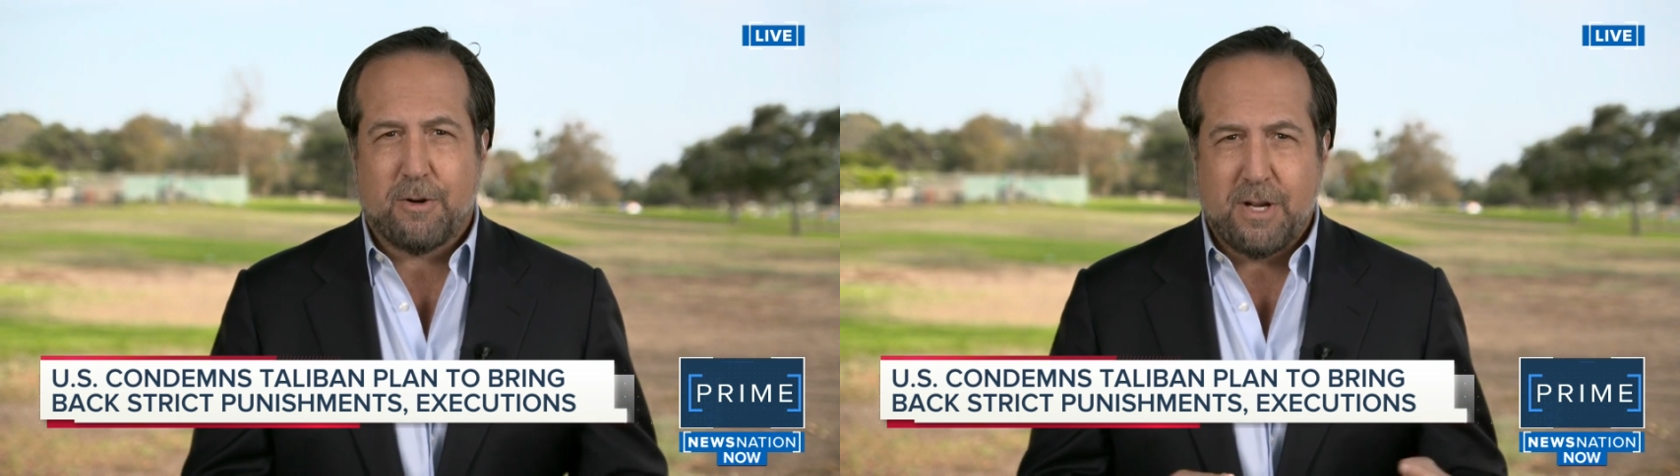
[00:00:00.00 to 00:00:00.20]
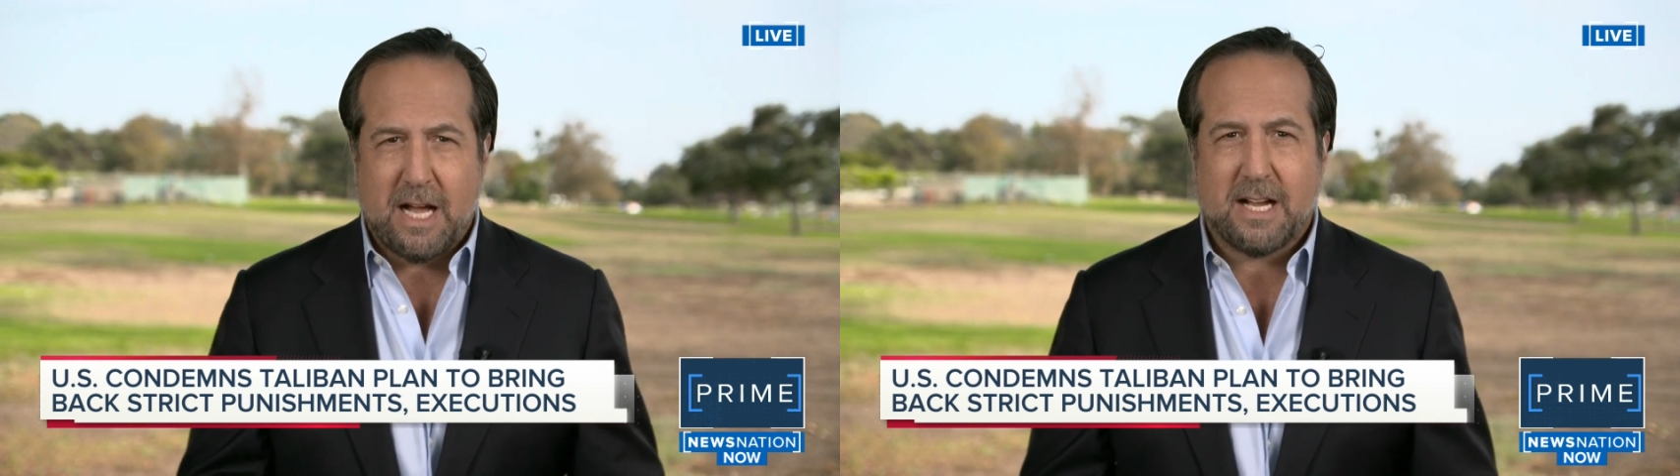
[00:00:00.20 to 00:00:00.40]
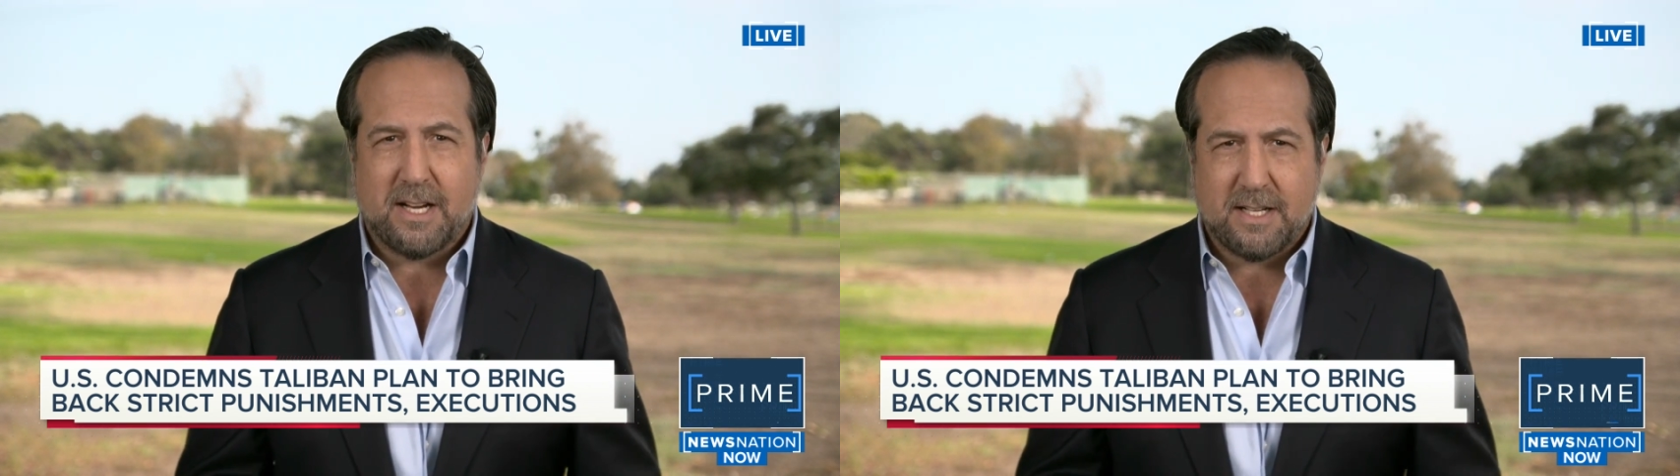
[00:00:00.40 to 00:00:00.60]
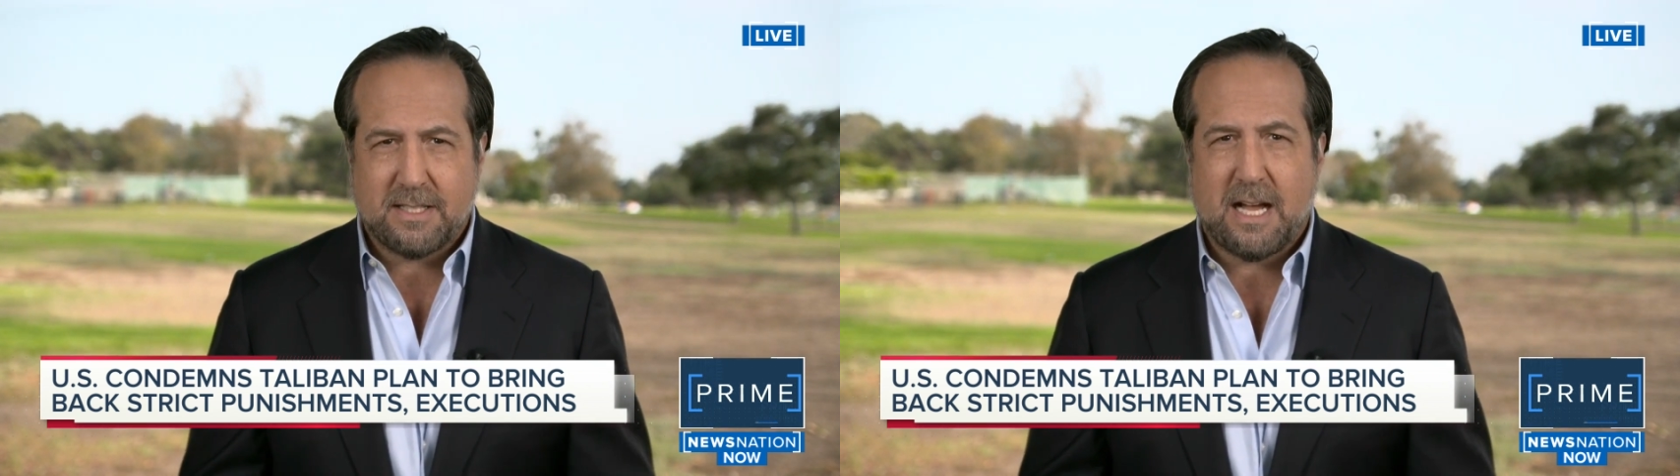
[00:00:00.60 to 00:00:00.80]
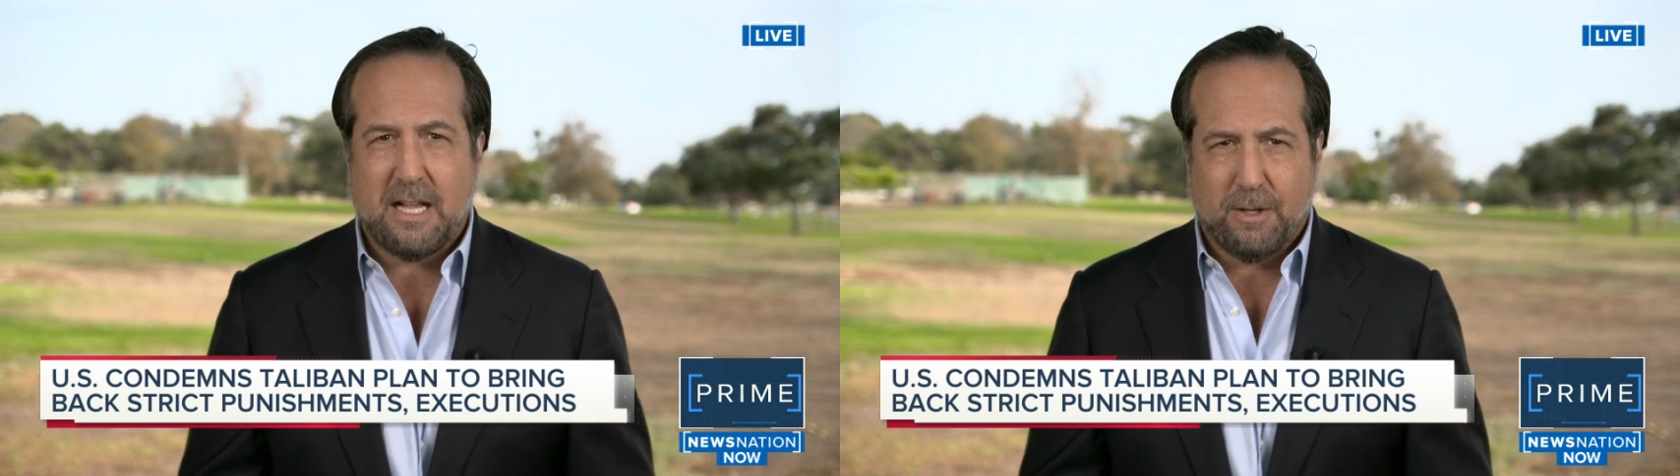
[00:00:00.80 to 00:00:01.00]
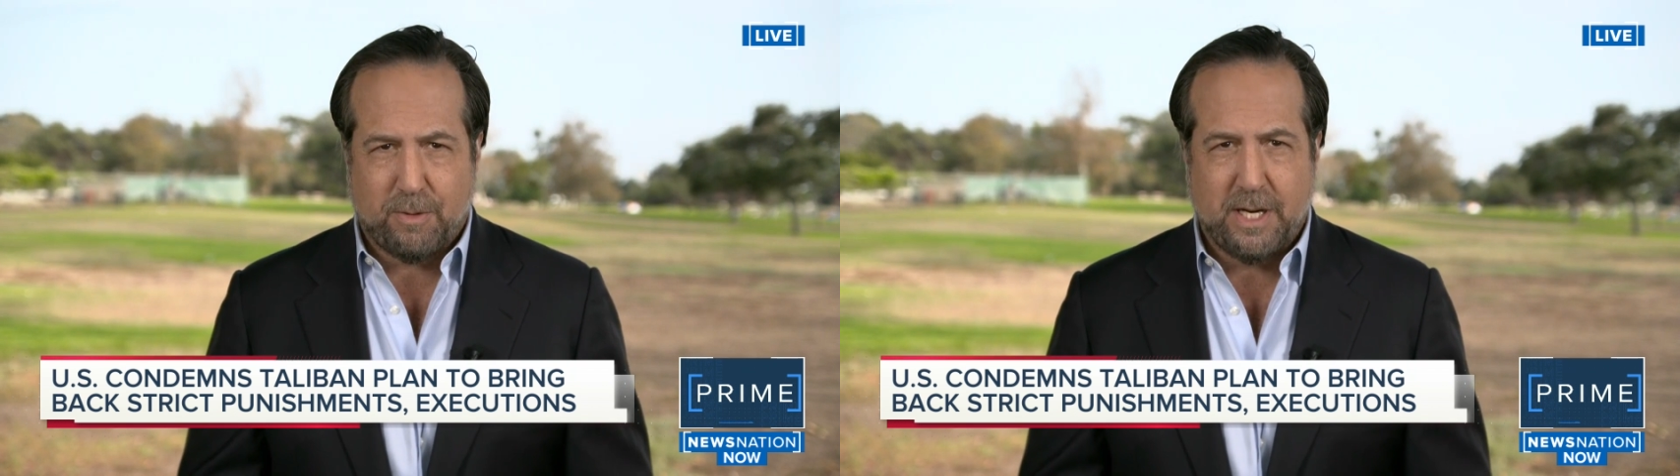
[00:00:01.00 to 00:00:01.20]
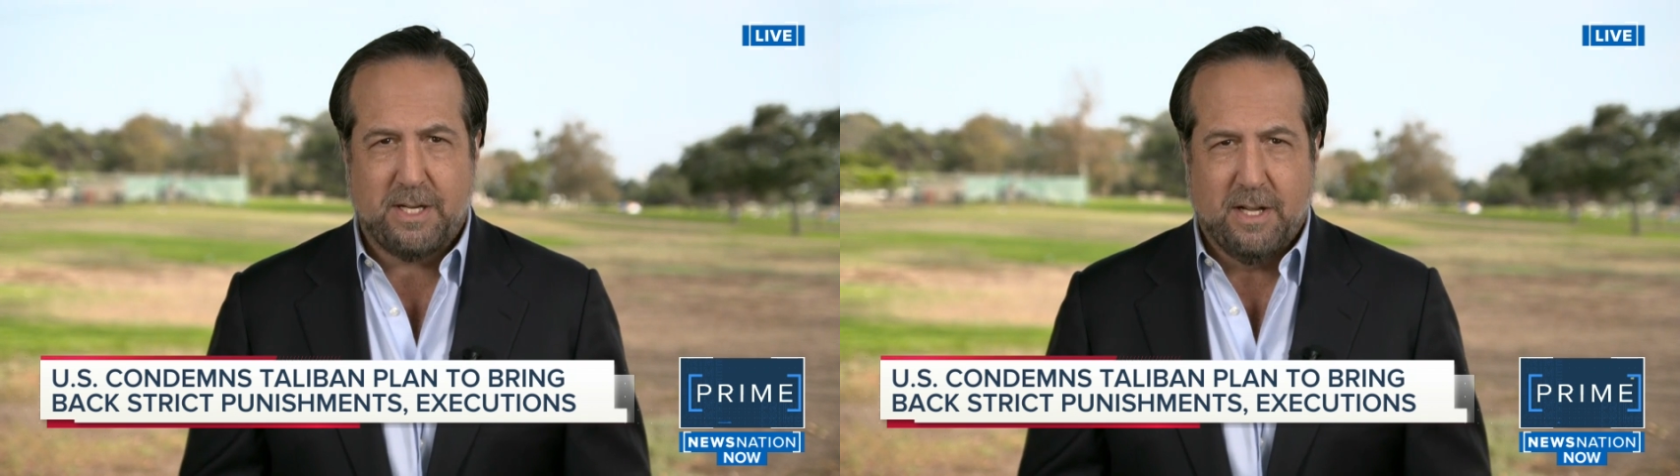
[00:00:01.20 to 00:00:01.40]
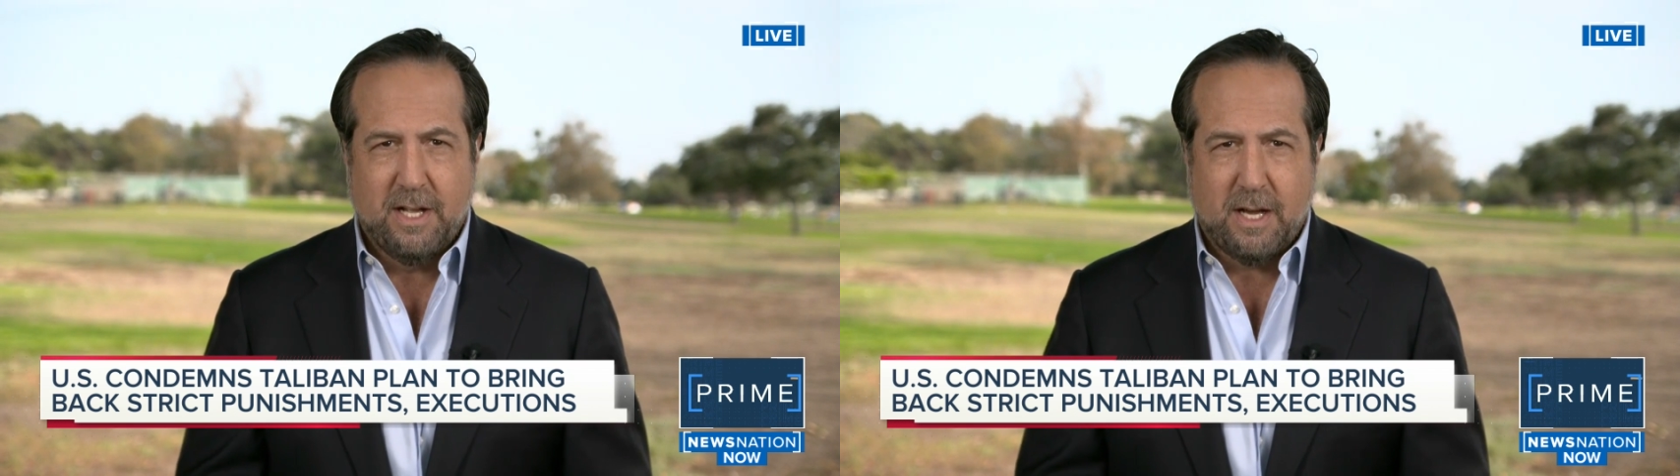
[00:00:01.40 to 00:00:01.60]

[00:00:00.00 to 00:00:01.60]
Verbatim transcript: are not going to tolerate